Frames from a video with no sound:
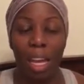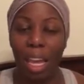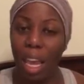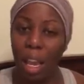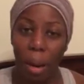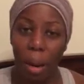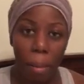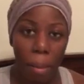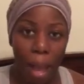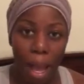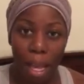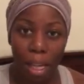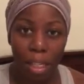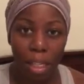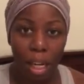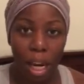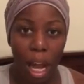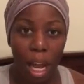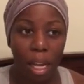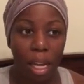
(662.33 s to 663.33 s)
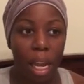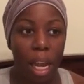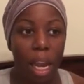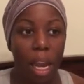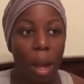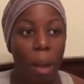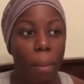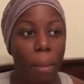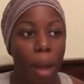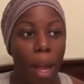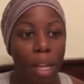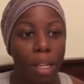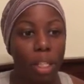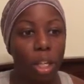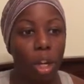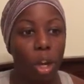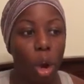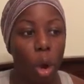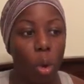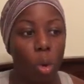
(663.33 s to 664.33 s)
imagine. I can't imagine
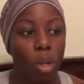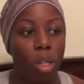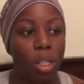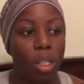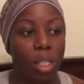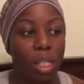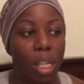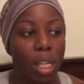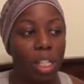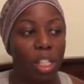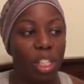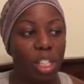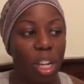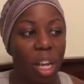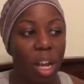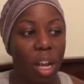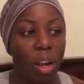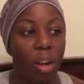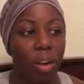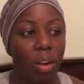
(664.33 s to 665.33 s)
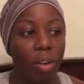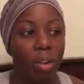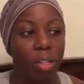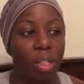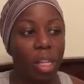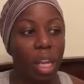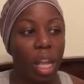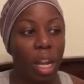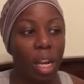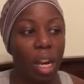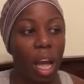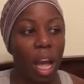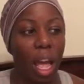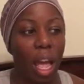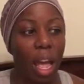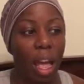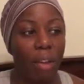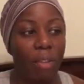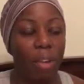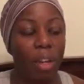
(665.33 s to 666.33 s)
going 6 years and not
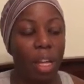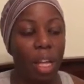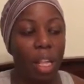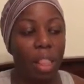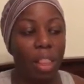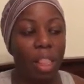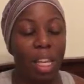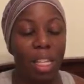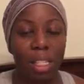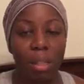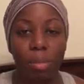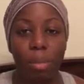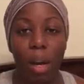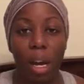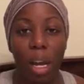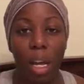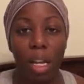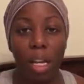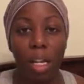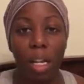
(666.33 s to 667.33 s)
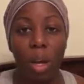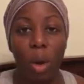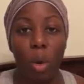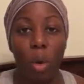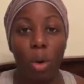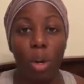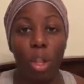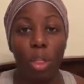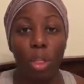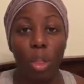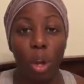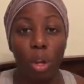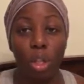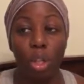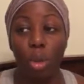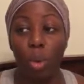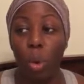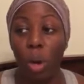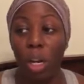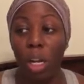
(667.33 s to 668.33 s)
having. This month, on the
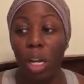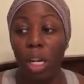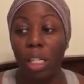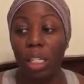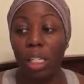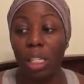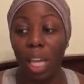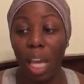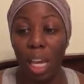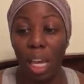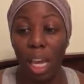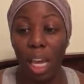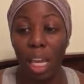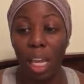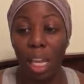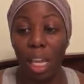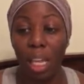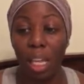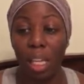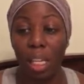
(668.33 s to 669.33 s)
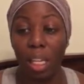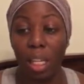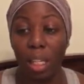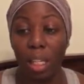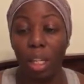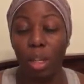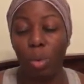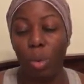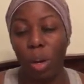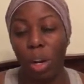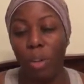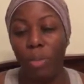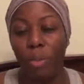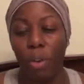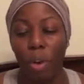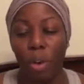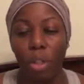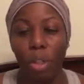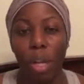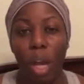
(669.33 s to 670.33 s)
22nd, the
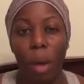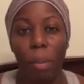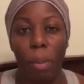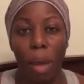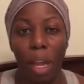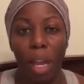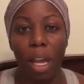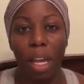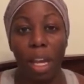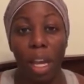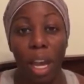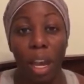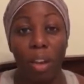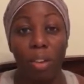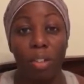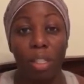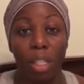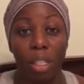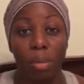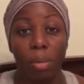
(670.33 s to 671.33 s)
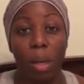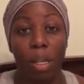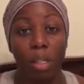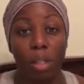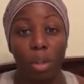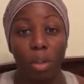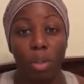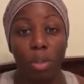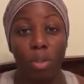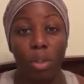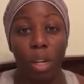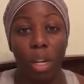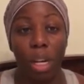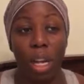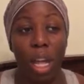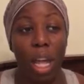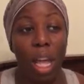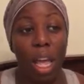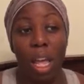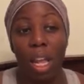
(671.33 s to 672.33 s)
21st, I'll make a year since my surgery.
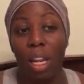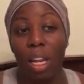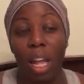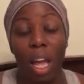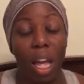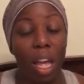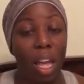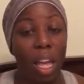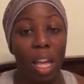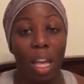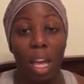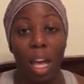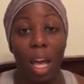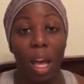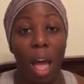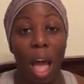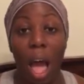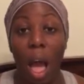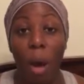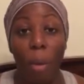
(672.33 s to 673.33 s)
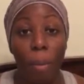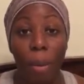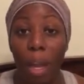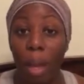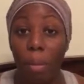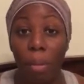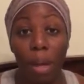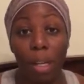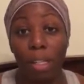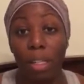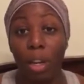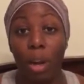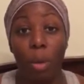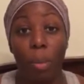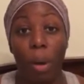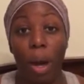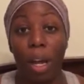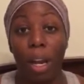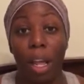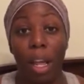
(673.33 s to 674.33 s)
Like, I'll be in Mexico
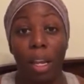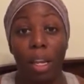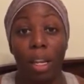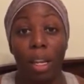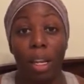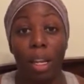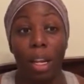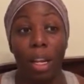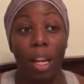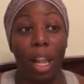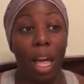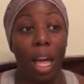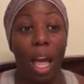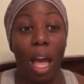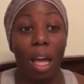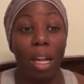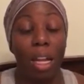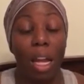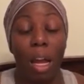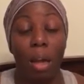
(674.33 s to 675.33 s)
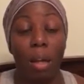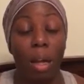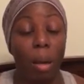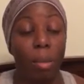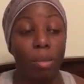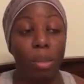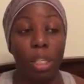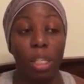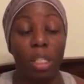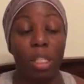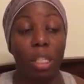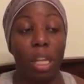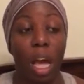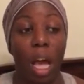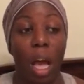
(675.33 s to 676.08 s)
by then. Like, I'm just